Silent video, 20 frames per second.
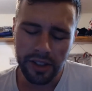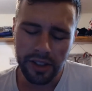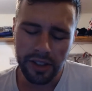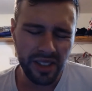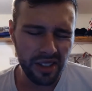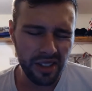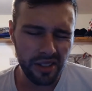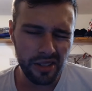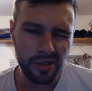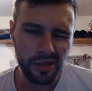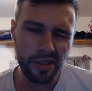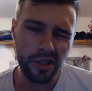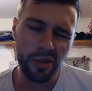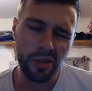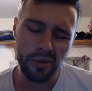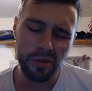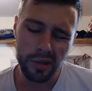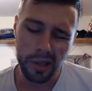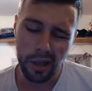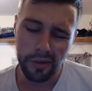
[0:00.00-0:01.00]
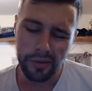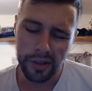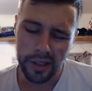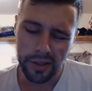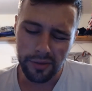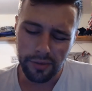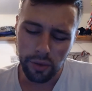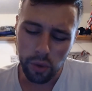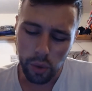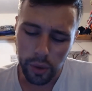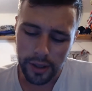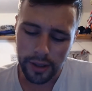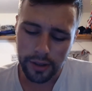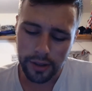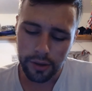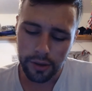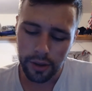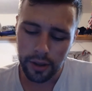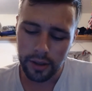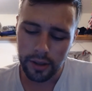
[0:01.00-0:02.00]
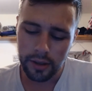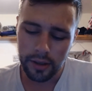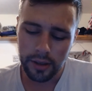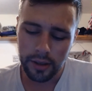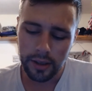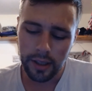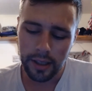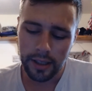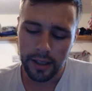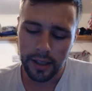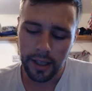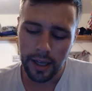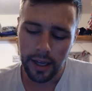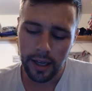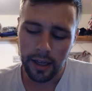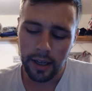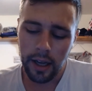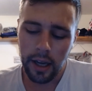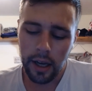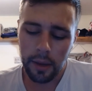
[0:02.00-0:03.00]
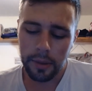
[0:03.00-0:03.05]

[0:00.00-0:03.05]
Still don't love his voice or anything like that,